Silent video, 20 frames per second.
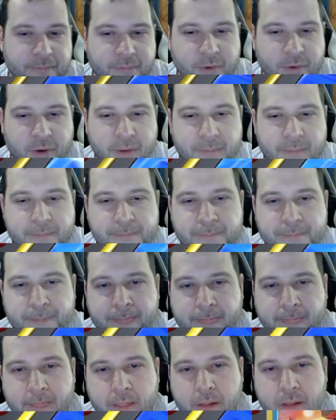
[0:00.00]
Okay.
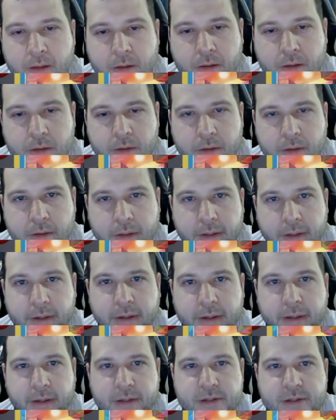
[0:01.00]
All right,
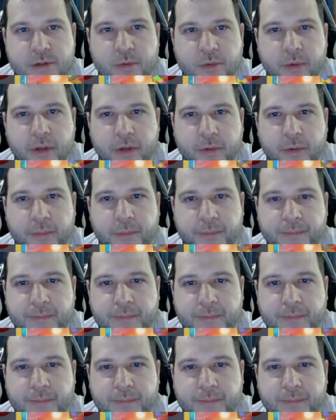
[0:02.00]
let's see what we can do.